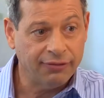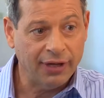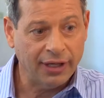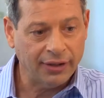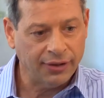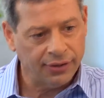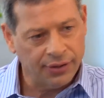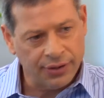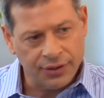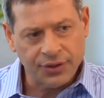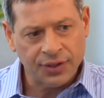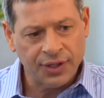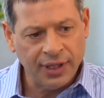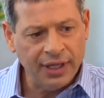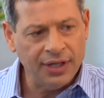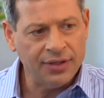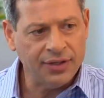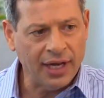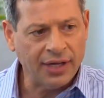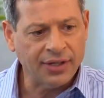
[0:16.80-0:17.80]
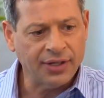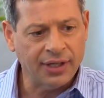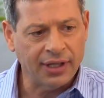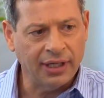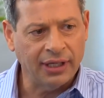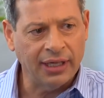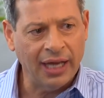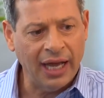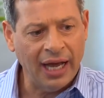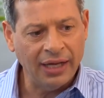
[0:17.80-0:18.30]
fact that the skin is actually
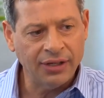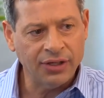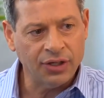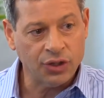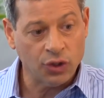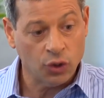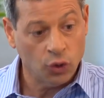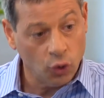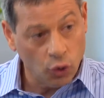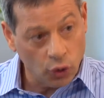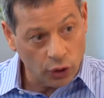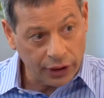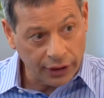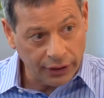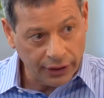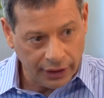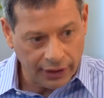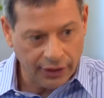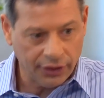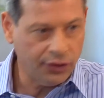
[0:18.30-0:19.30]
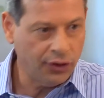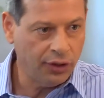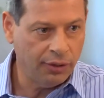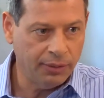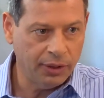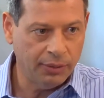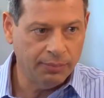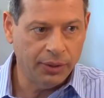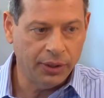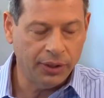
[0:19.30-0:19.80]
the largest organ in the
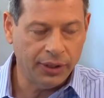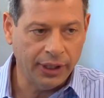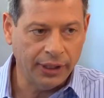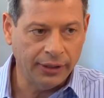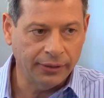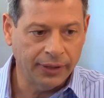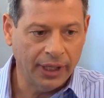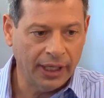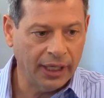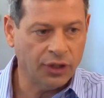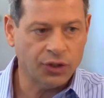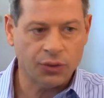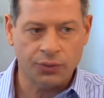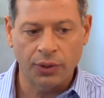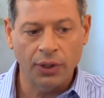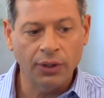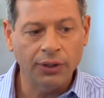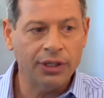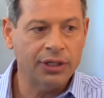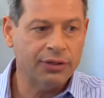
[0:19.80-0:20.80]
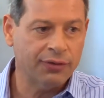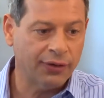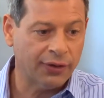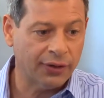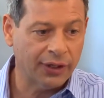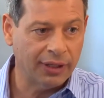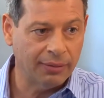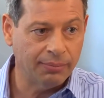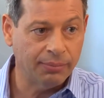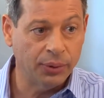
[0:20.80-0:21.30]
human body, and its role is
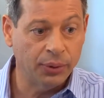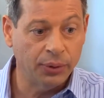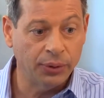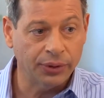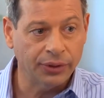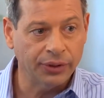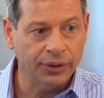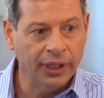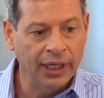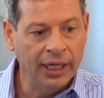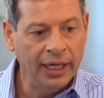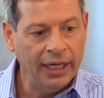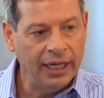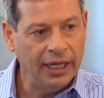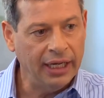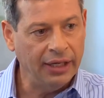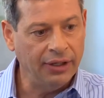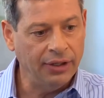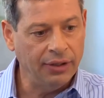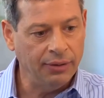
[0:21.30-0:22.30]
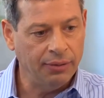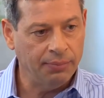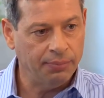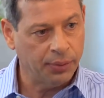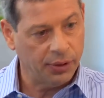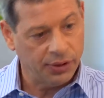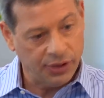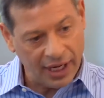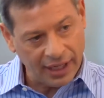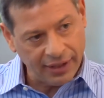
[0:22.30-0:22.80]
very important in
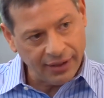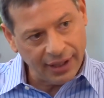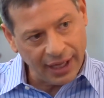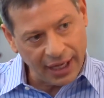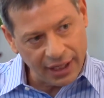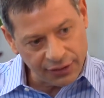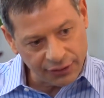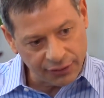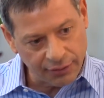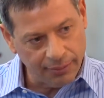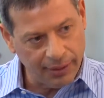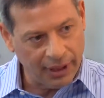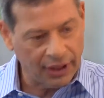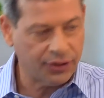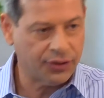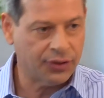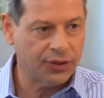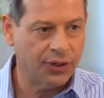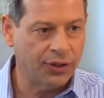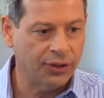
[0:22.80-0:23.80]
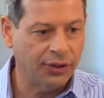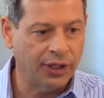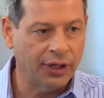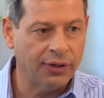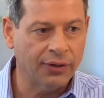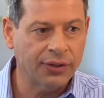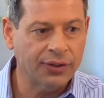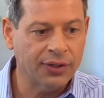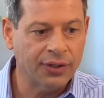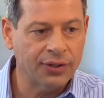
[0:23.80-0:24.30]
protecting us from external
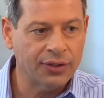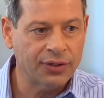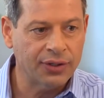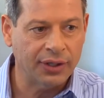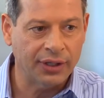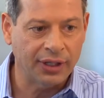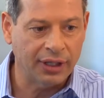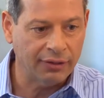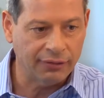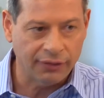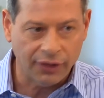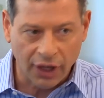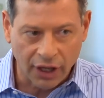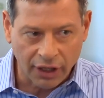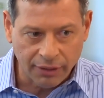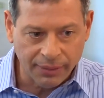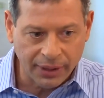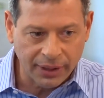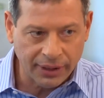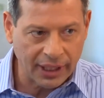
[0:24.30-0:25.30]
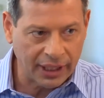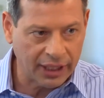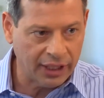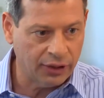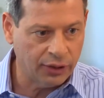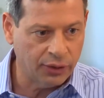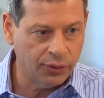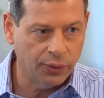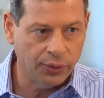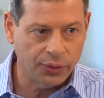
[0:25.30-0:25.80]
irritants in the environment that
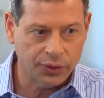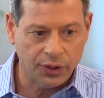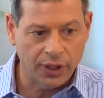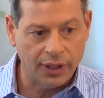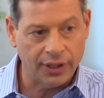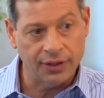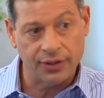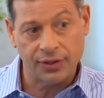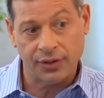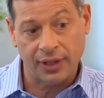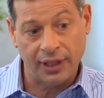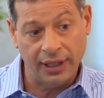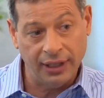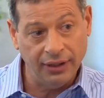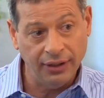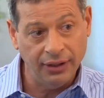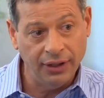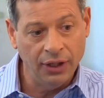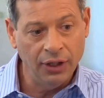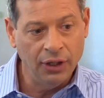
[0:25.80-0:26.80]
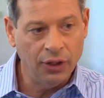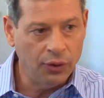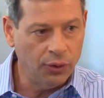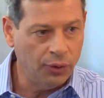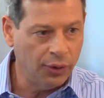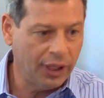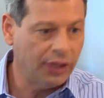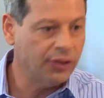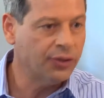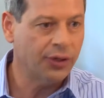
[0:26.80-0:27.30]
can cause either skin
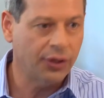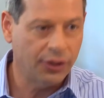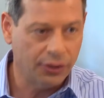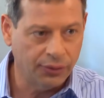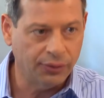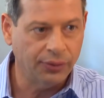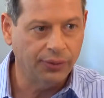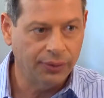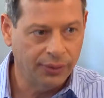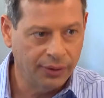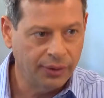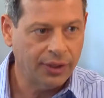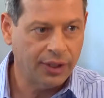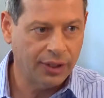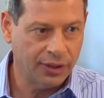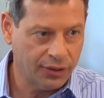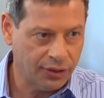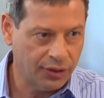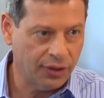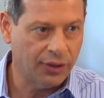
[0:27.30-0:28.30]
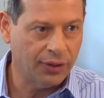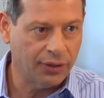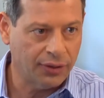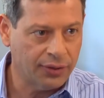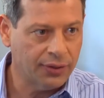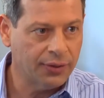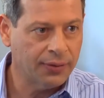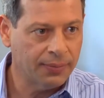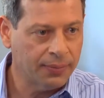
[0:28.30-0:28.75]
or internal concerns.